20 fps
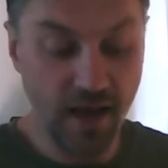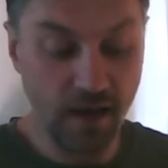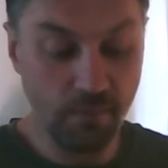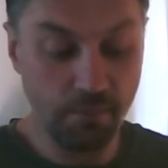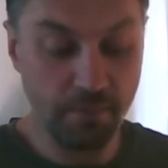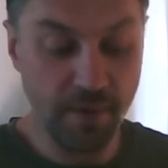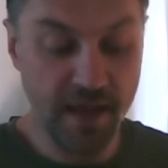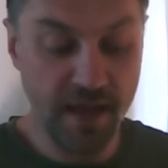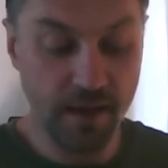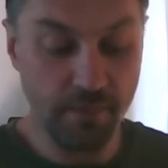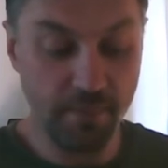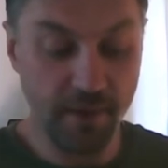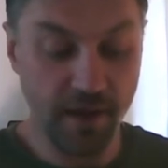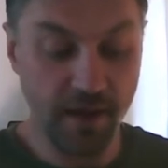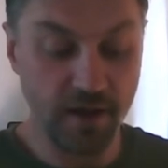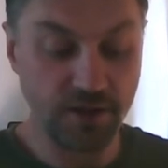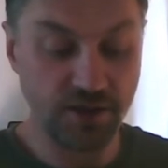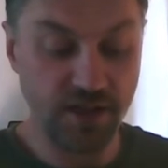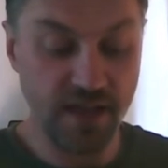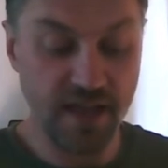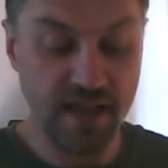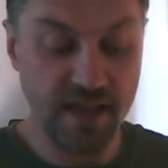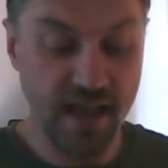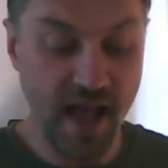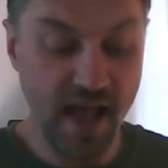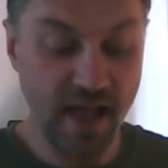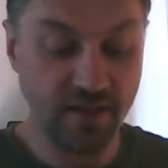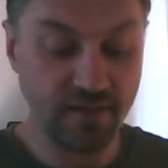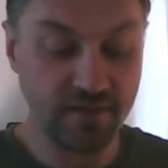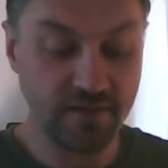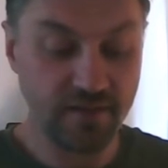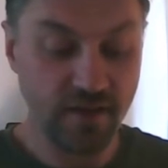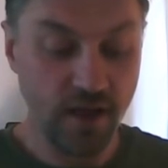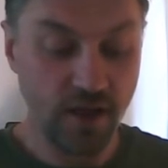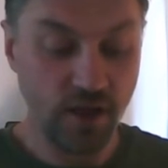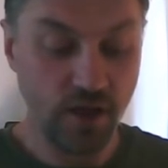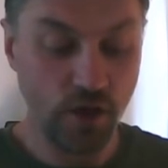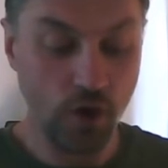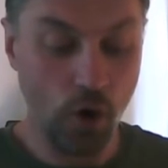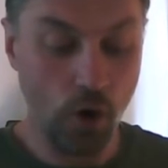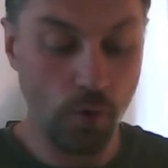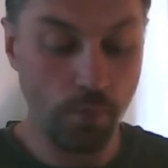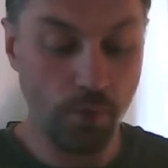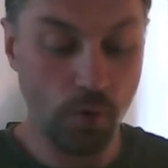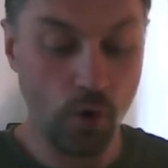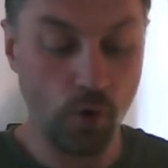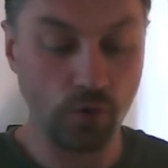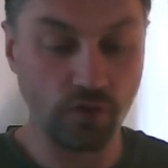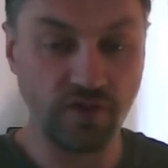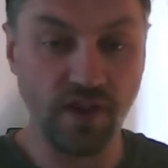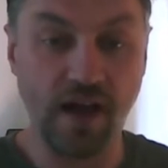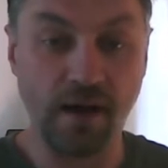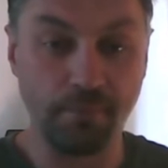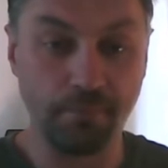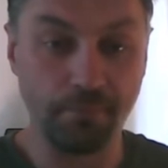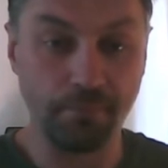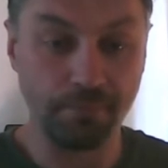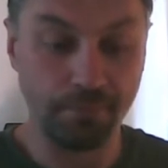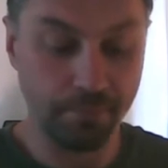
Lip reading: Big, B-I-G, Yaz, Yob, or Dumb?